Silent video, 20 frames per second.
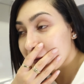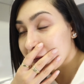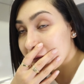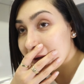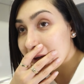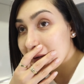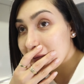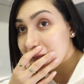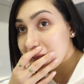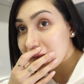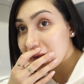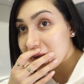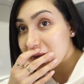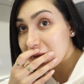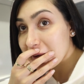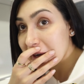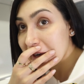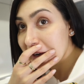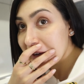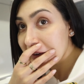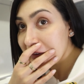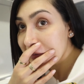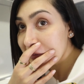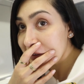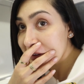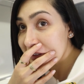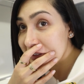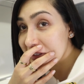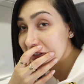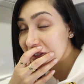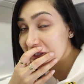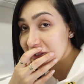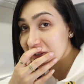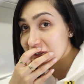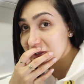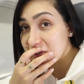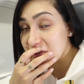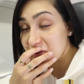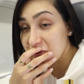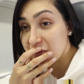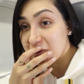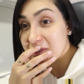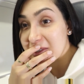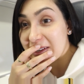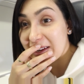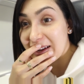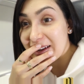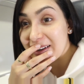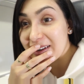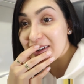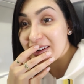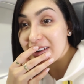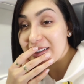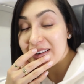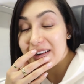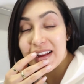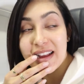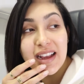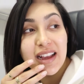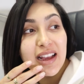lo muy activo right now. It's just super tired.